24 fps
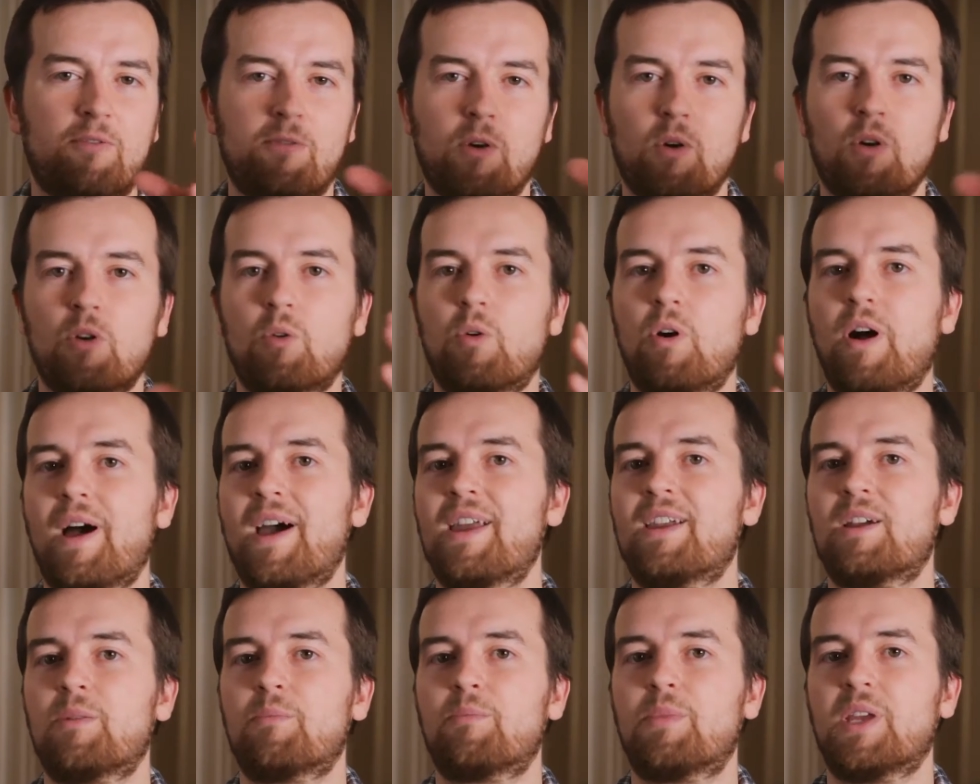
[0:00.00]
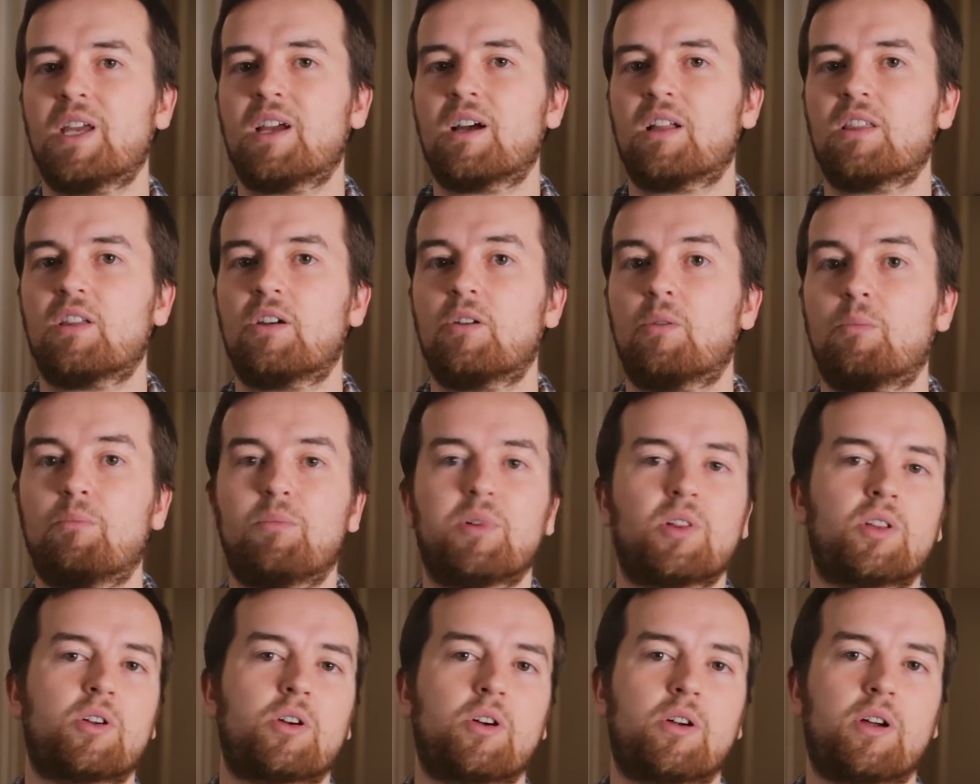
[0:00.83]
photo will end up being a little
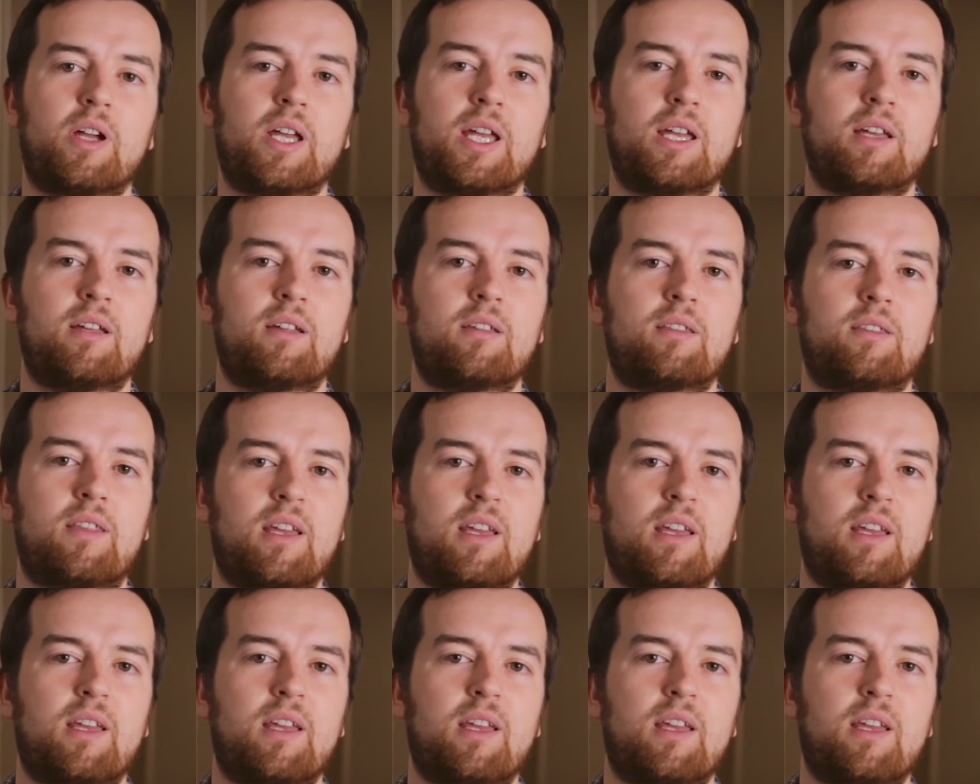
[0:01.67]
blurry.